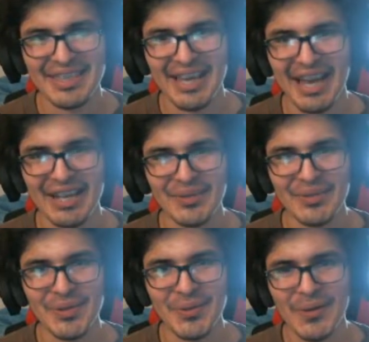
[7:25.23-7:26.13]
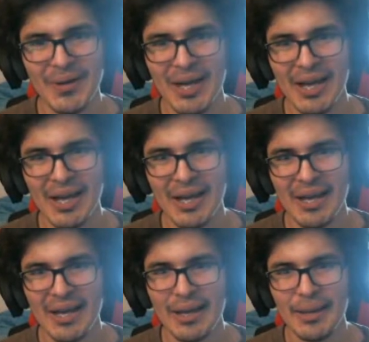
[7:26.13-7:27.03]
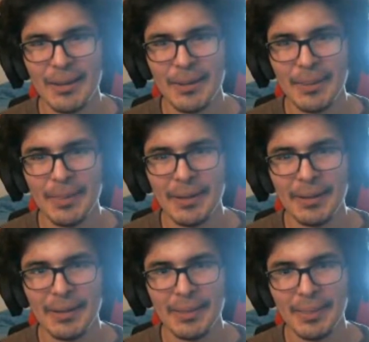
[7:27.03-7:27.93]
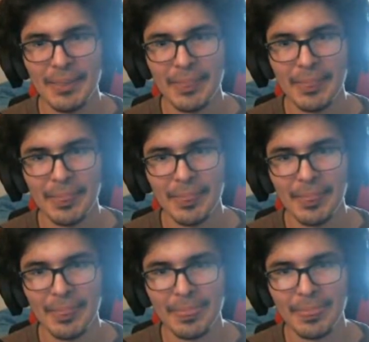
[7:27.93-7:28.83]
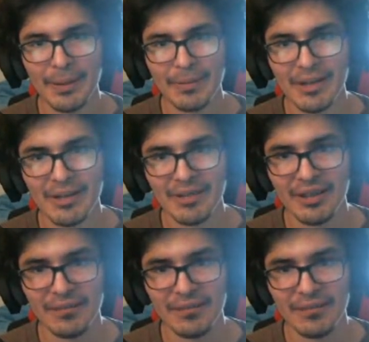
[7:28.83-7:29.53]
I don't know. They don't have like